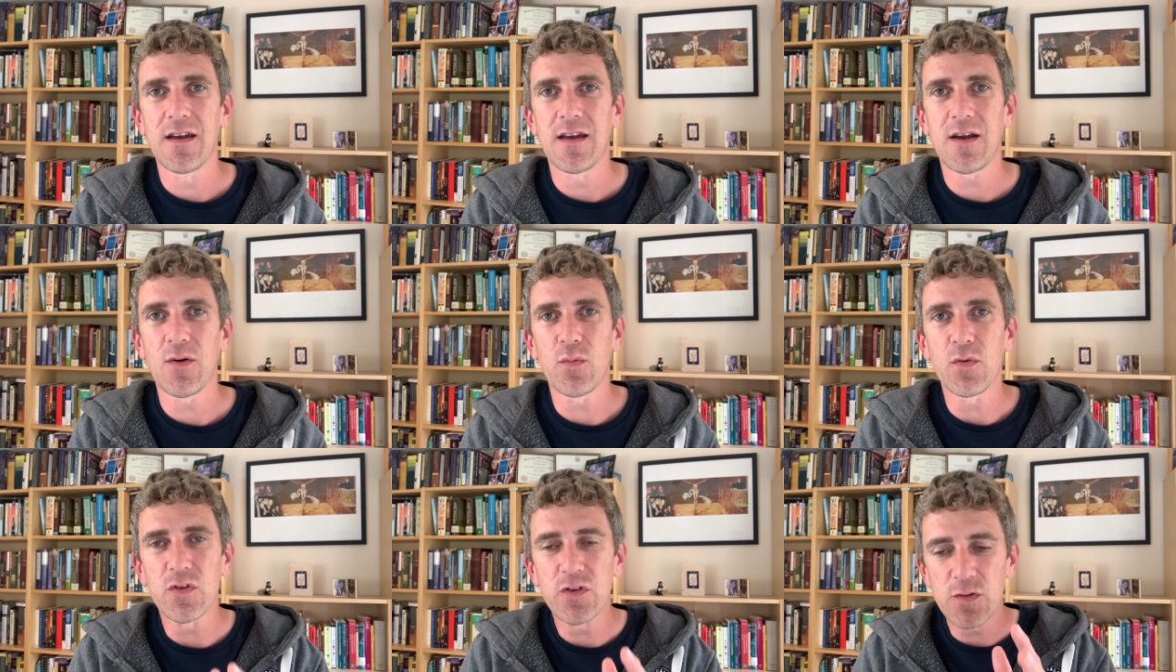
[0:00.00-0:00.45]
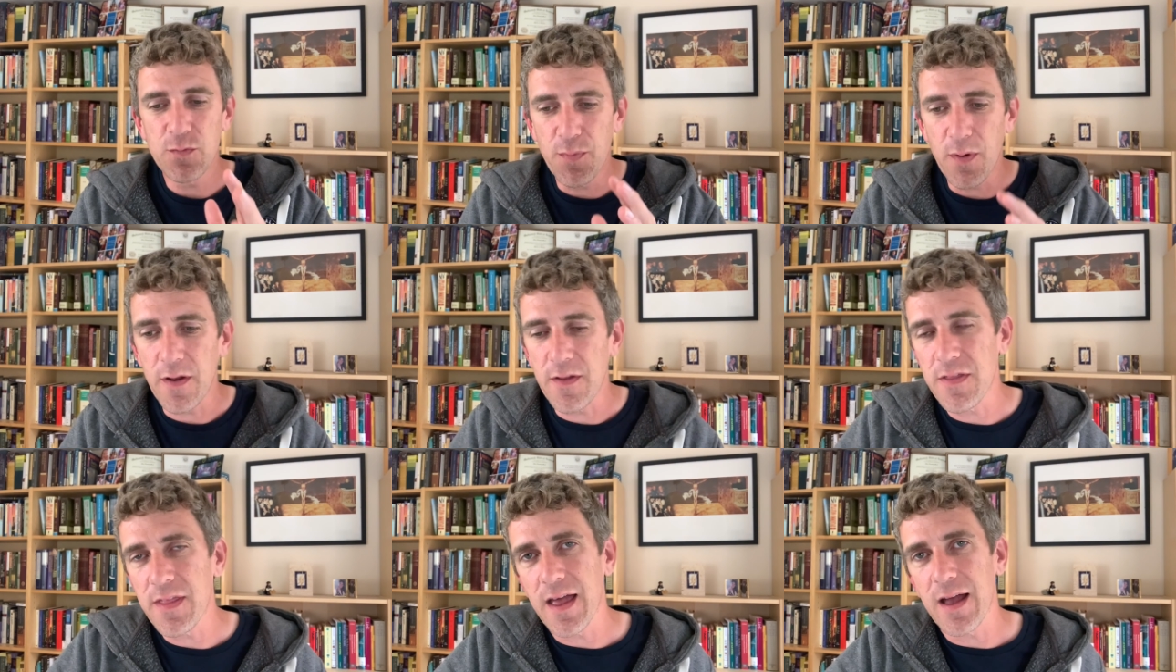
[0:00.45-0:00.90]
And we'll
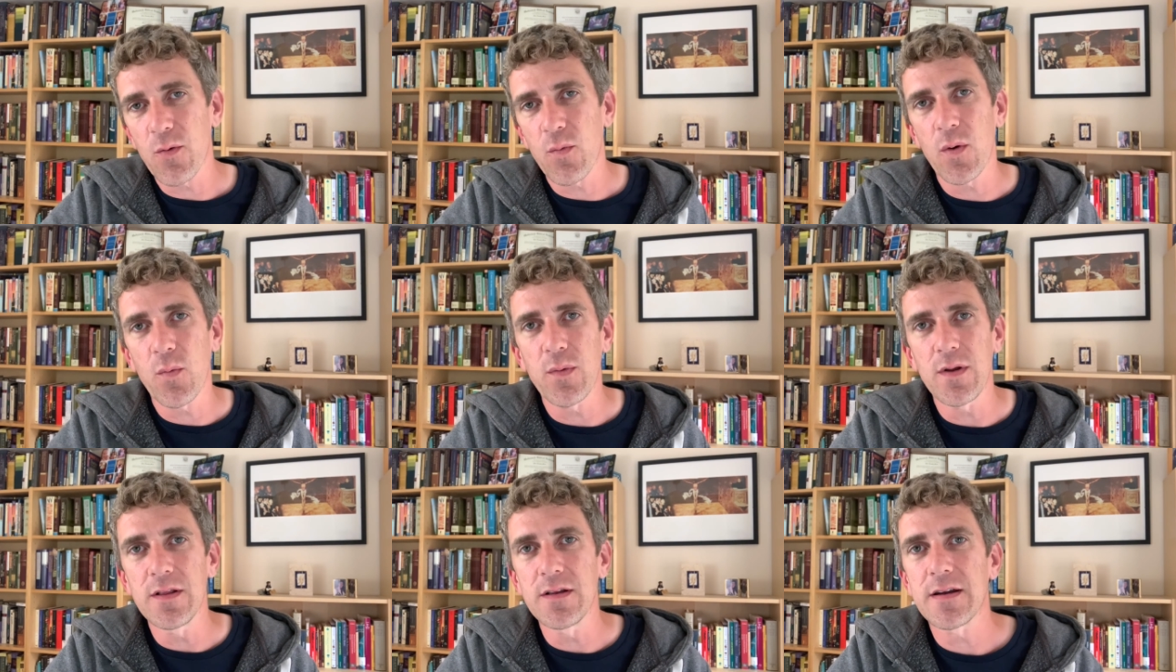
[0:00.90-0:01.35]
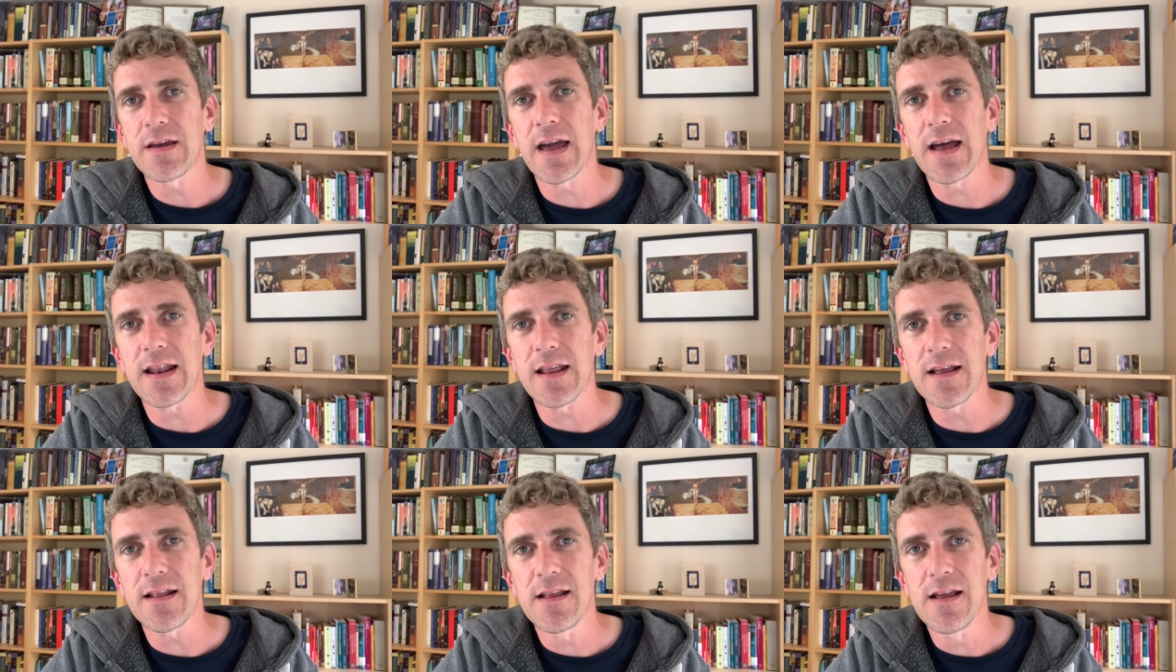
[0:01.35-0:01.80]
spot that when we look
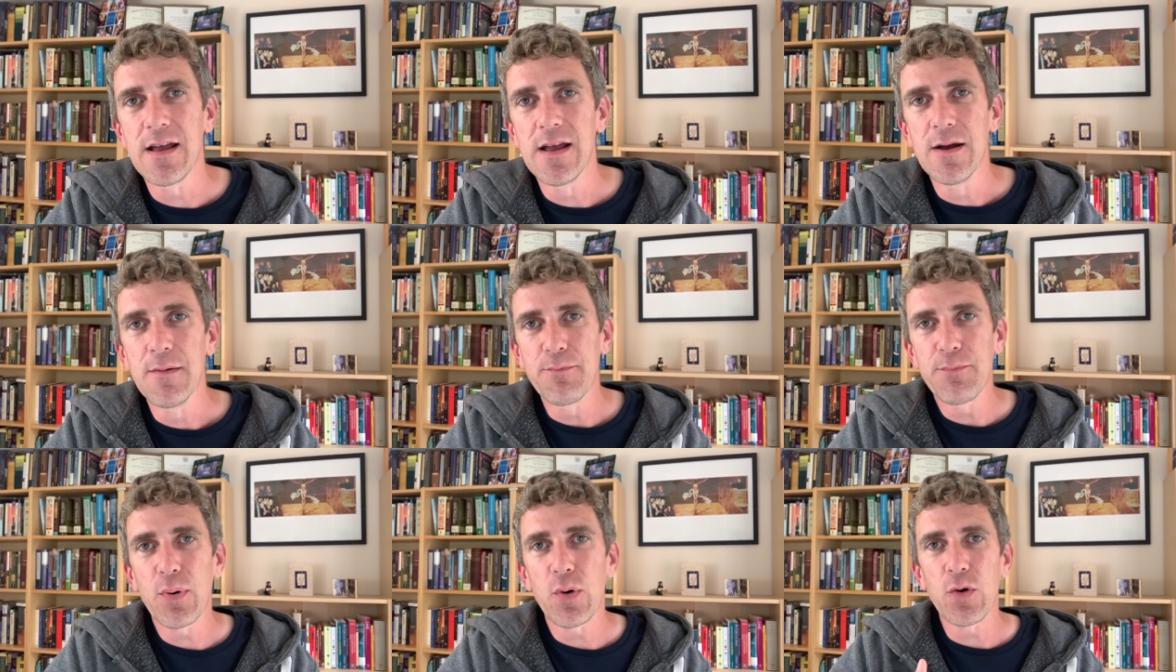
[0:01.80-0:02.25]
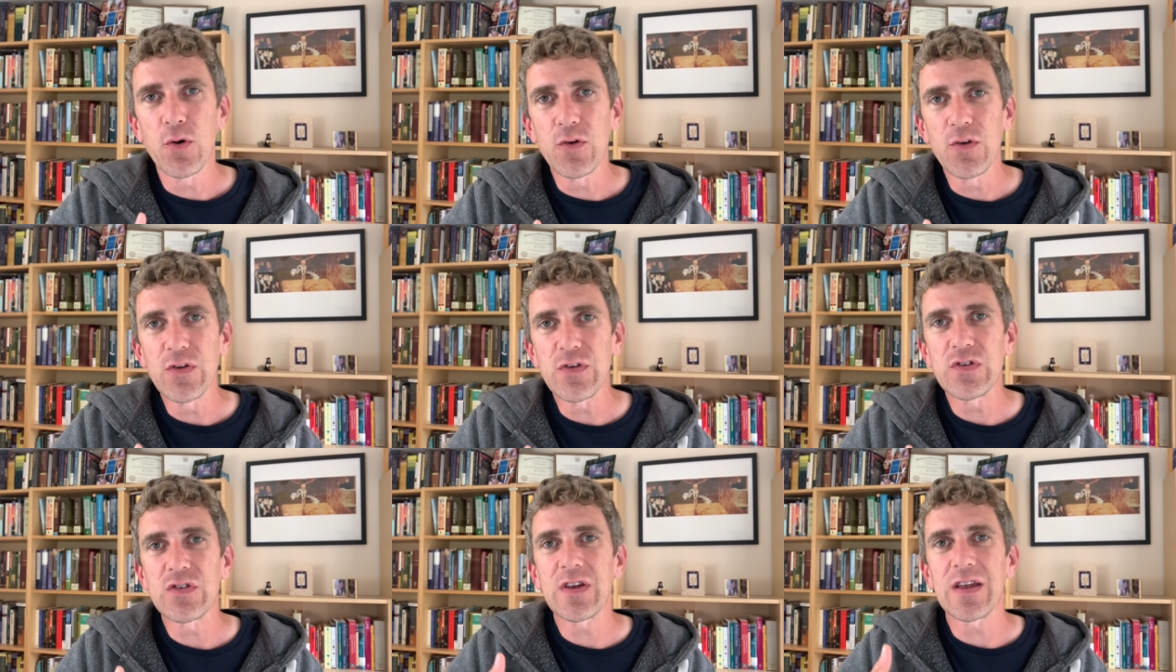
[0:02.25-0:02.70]
at it.
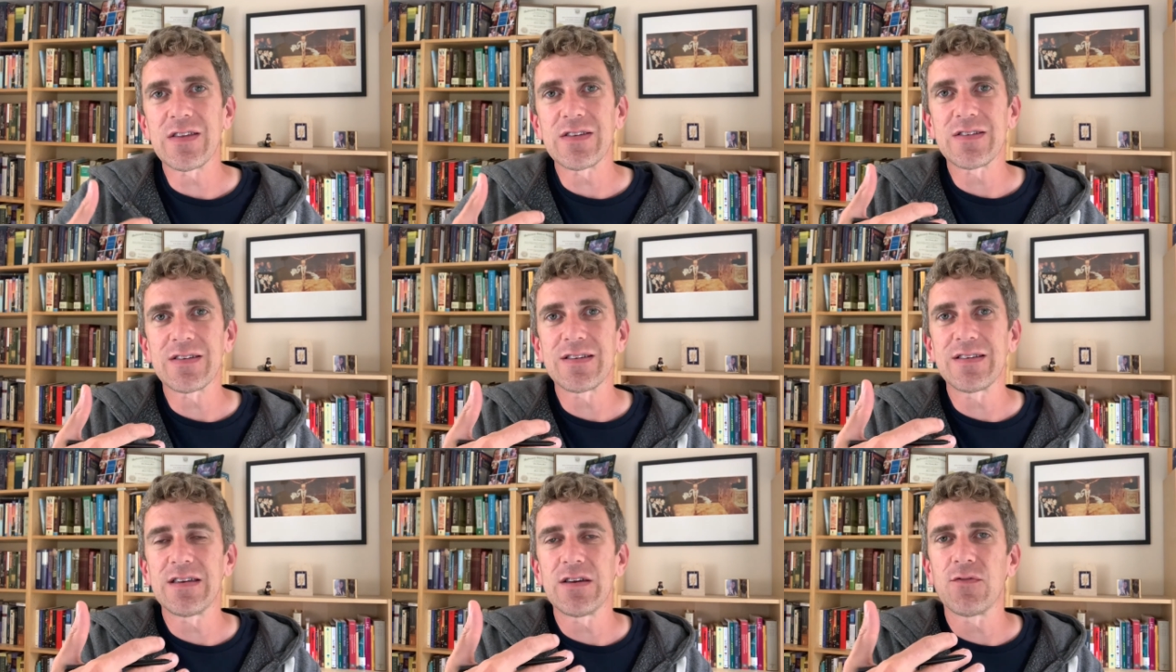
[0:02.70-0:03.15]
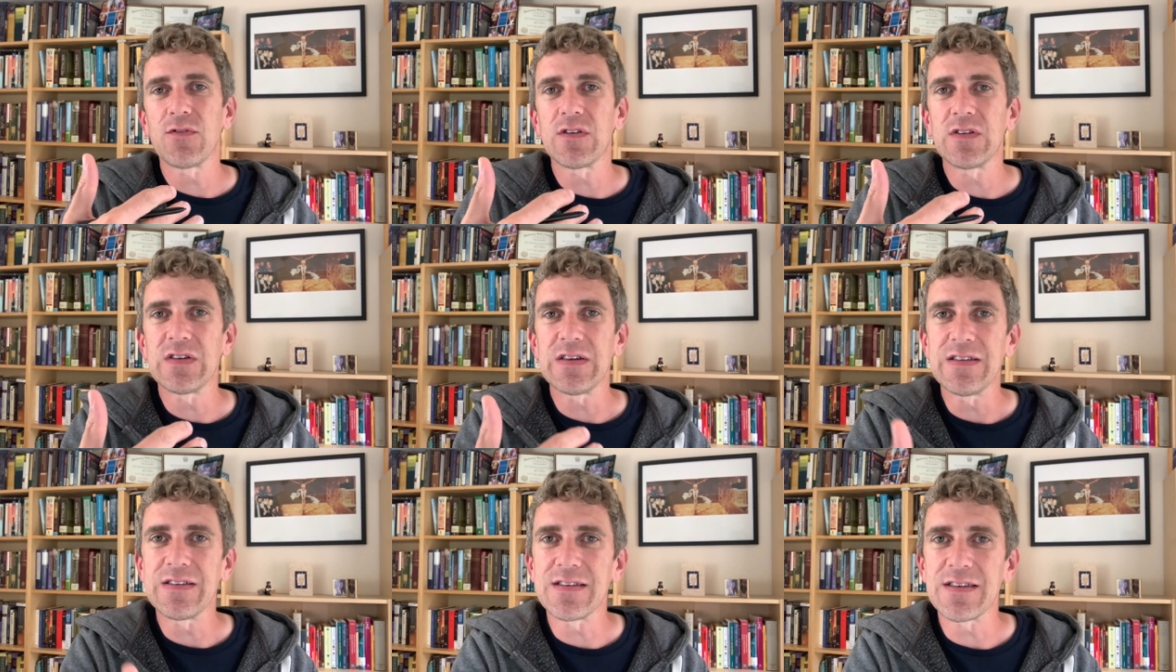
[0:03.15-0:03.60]
Paul's
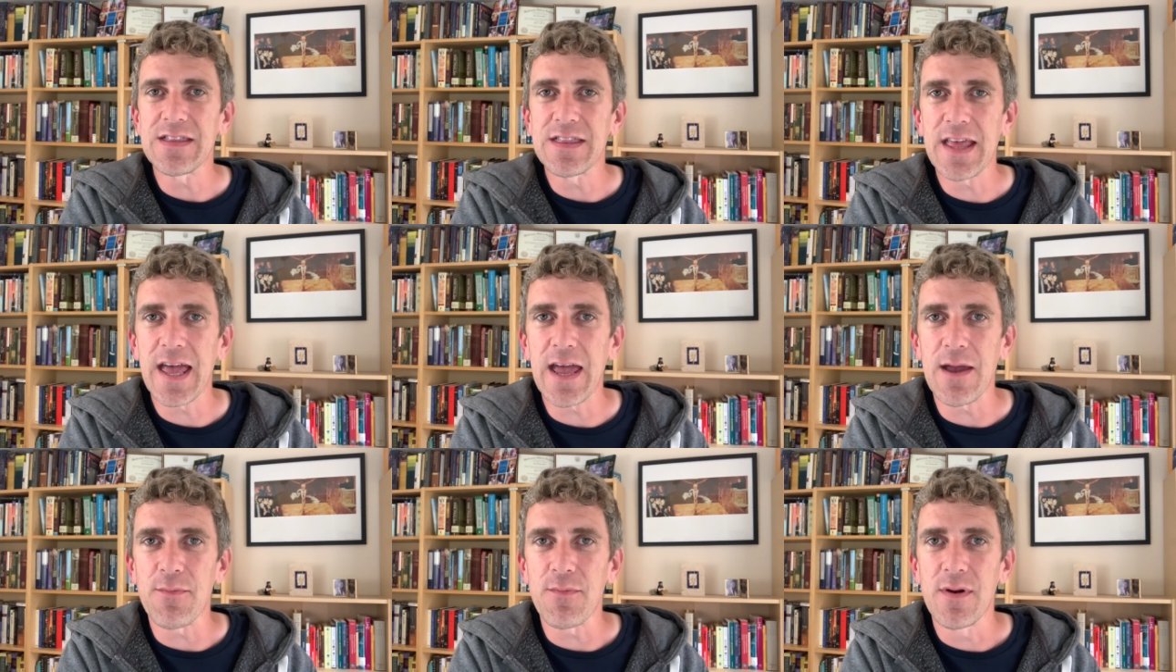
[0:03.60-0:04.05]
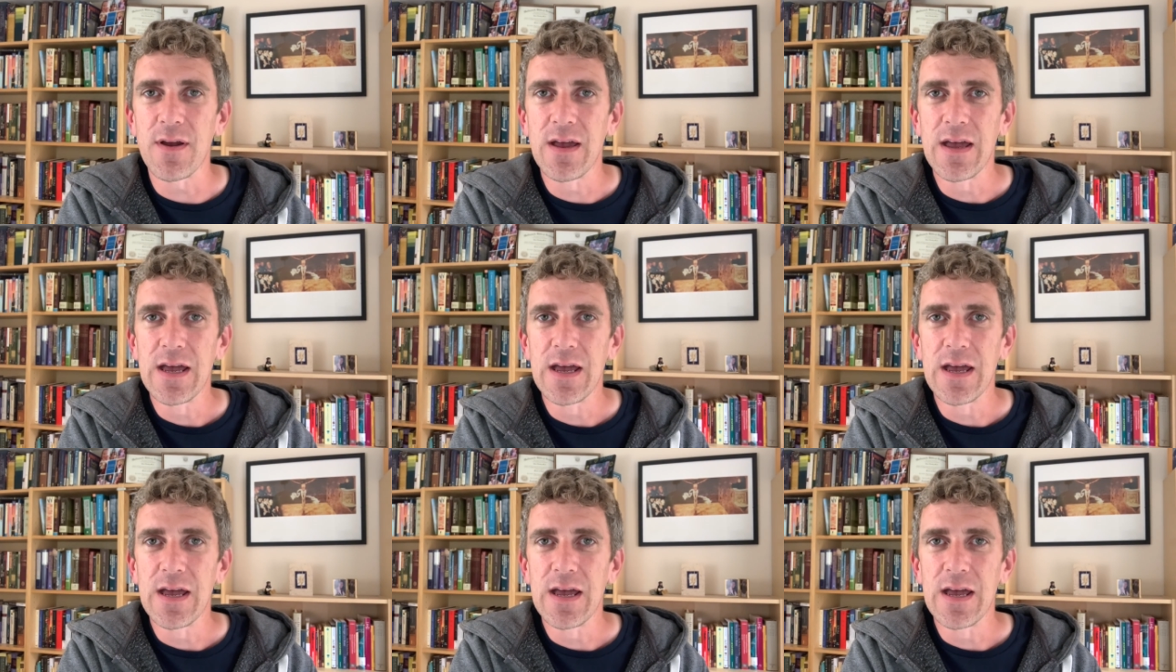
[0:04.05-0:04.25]
sensitivity to them